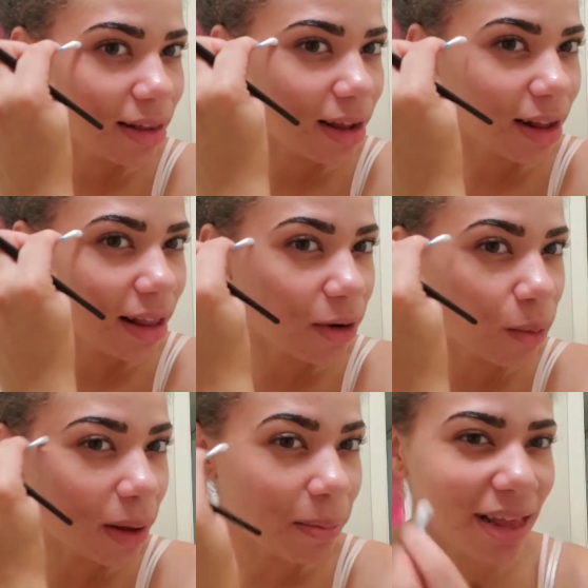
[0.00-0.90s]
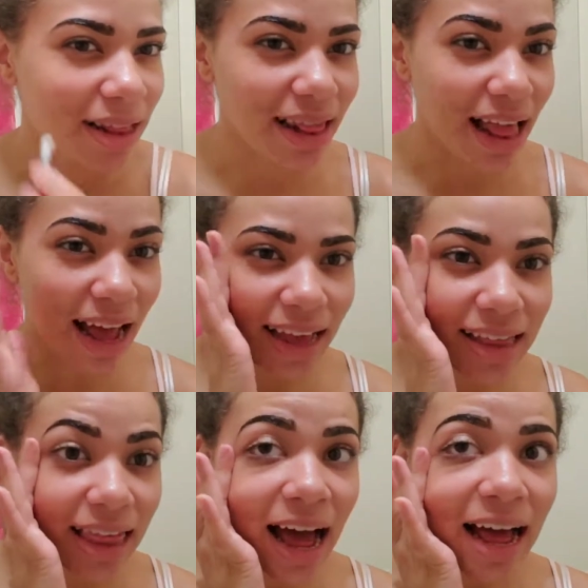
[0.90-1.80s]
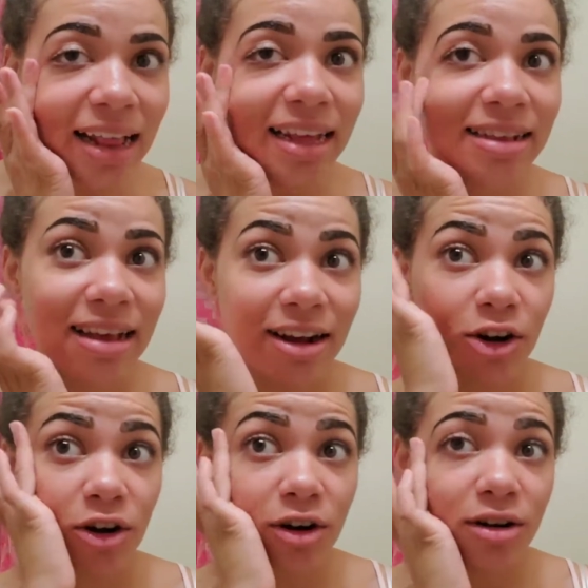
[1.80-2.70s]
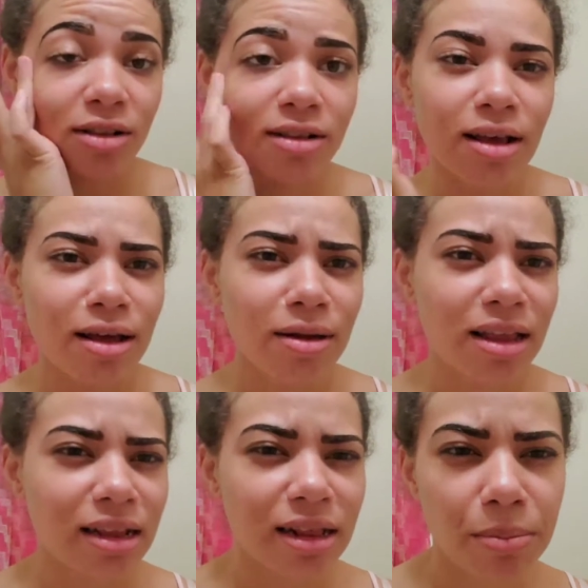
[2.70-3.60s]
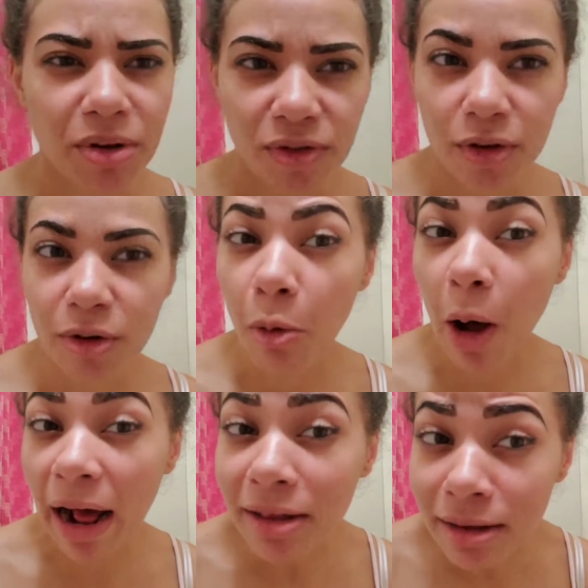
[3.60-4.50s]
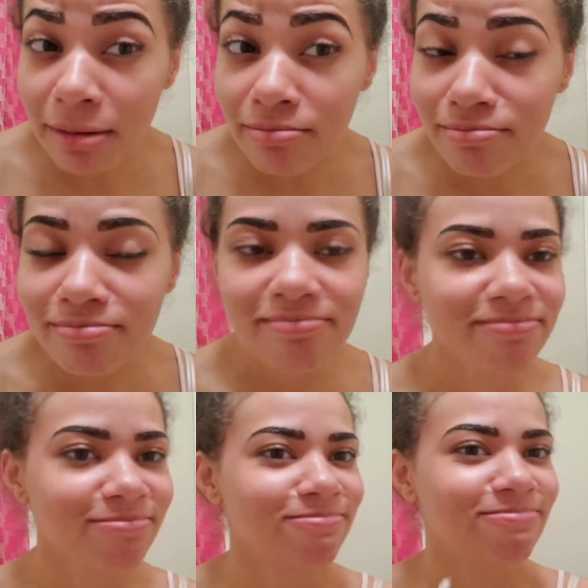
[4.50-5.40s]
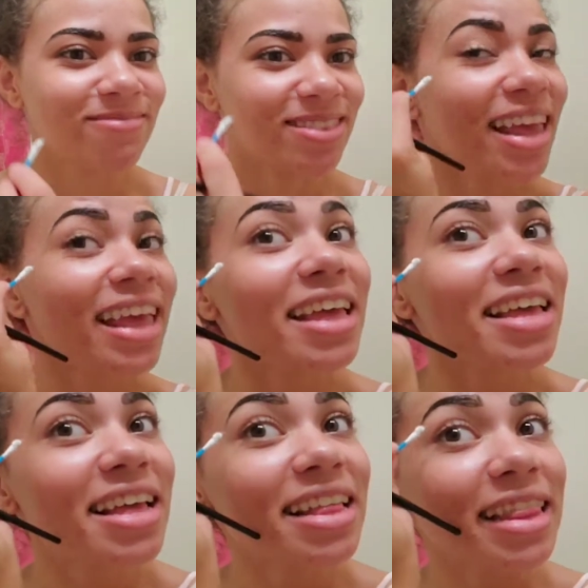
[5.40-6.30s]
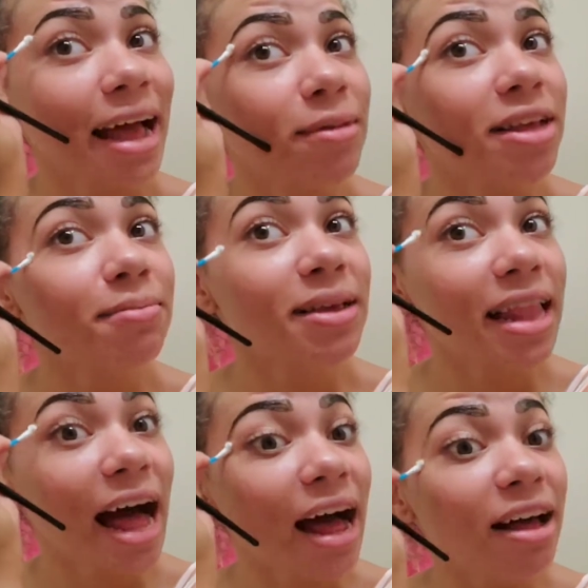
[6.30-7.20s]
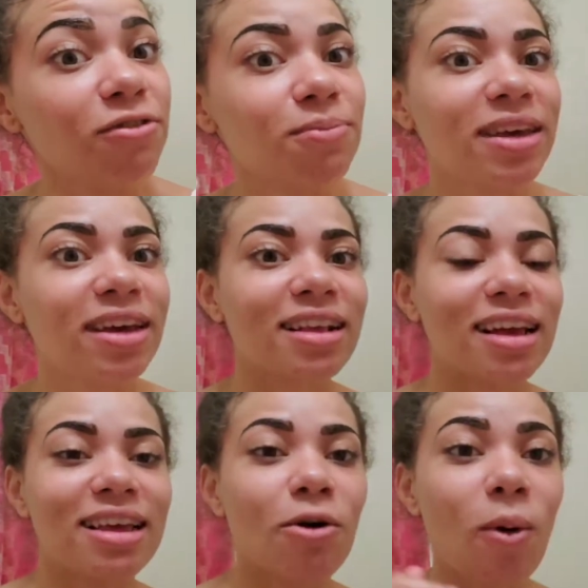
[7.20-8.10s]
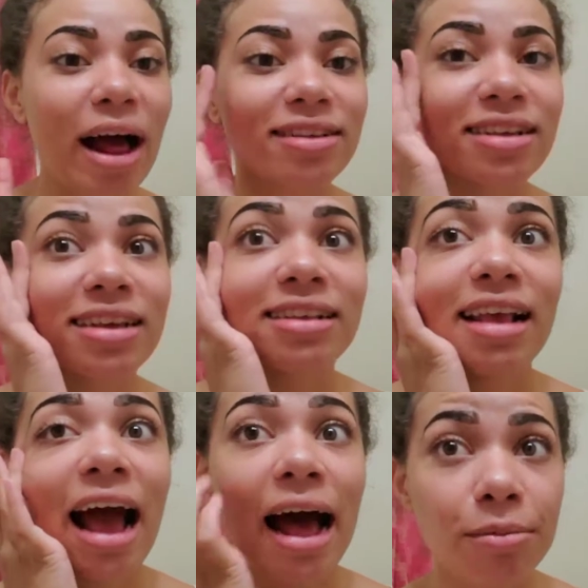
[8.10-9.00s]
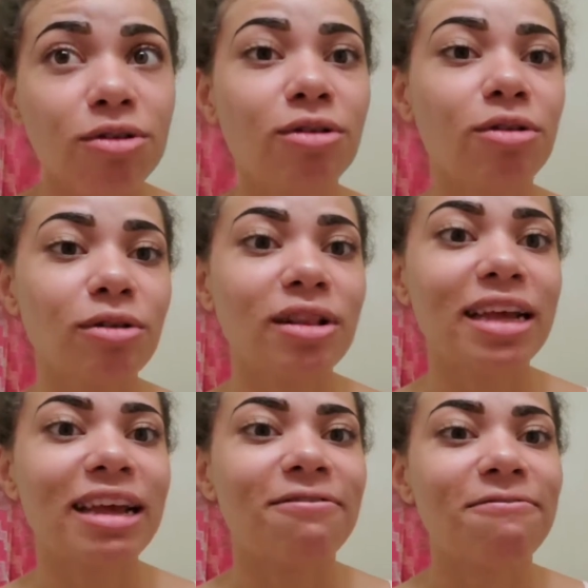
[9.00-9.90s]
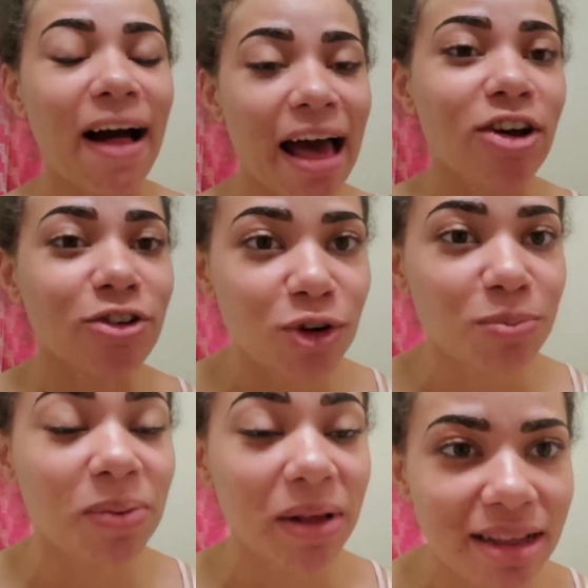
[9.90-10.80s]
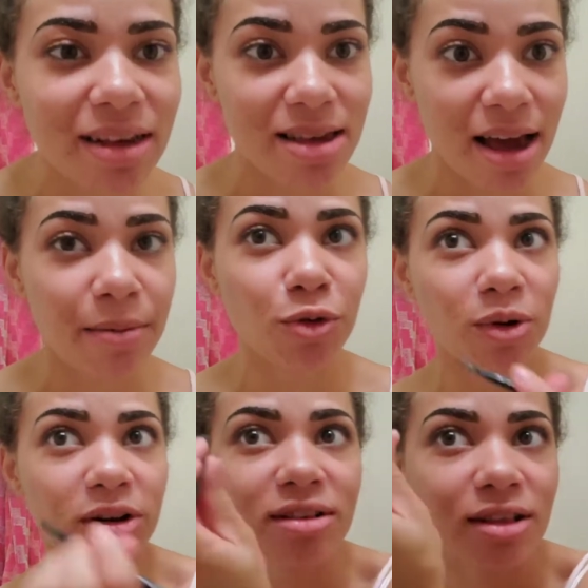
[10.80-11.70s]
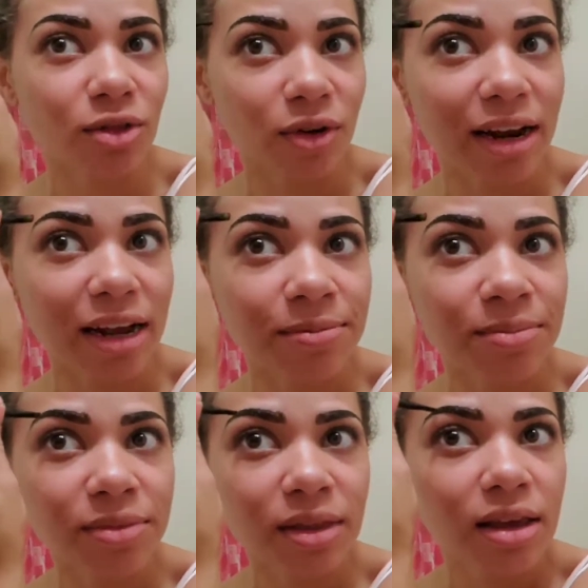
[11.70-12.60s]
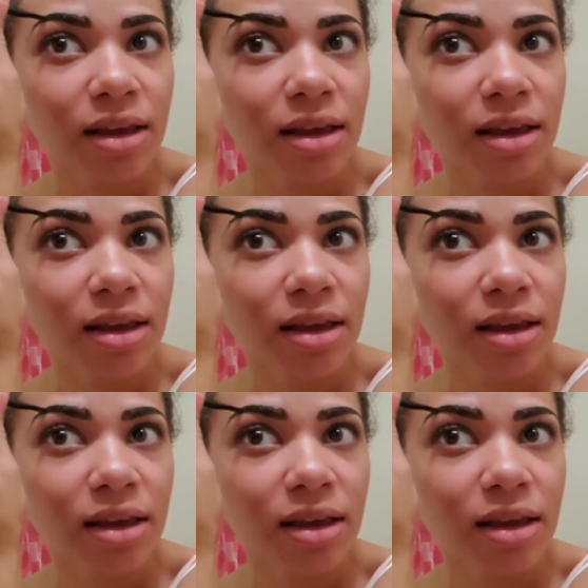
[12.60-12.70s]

Not a lot of women like that. They say it hurts, and then they prefer waxing. That makes me laugh because I think waxing is absolutely 500 billion times worse than threading.